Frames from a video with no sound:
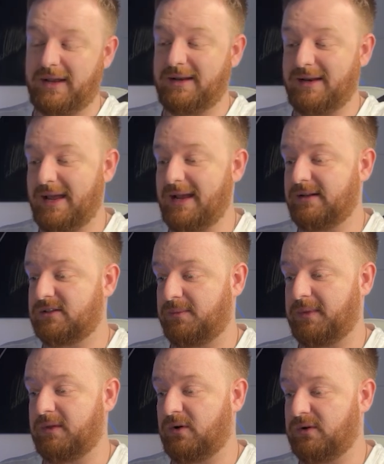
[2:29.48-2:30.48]
you need
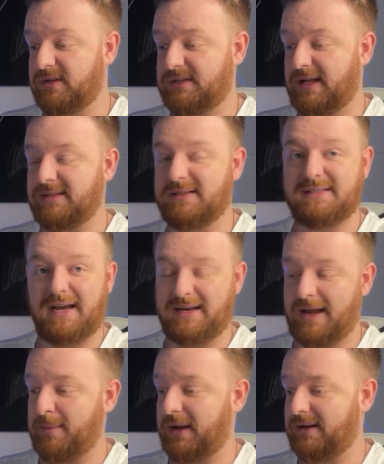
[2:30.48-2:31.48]
something that understands the
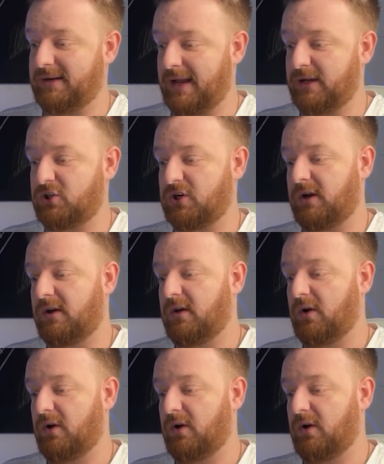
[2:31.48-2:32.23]
dynamic nature